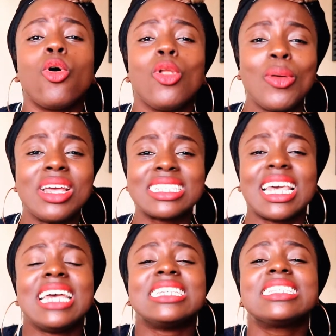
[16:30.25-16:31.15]
Always
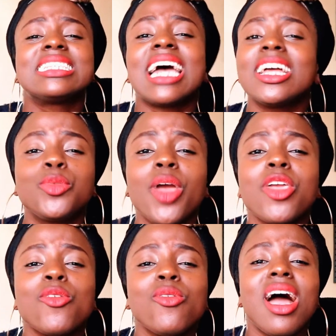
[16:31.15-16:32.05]
start where
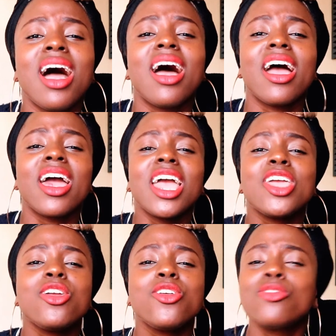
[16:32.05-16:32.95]
you are,
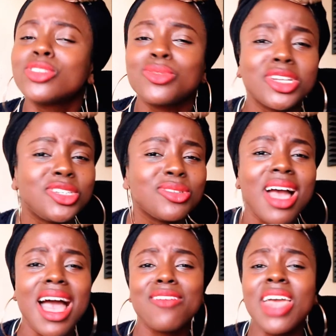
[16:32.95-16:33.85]
use what you
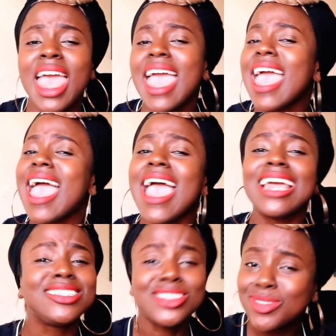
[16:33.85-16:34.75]
have,
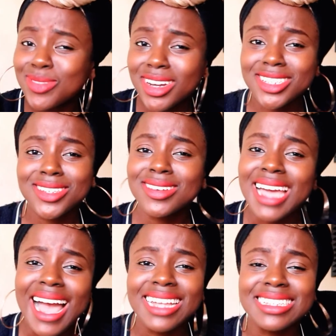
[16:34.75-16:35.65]
and do what you
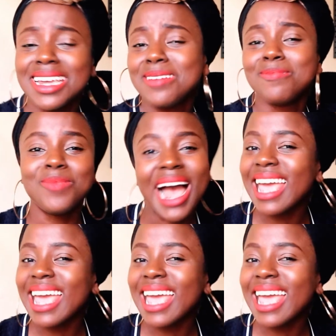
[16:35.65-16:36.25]
can. Bye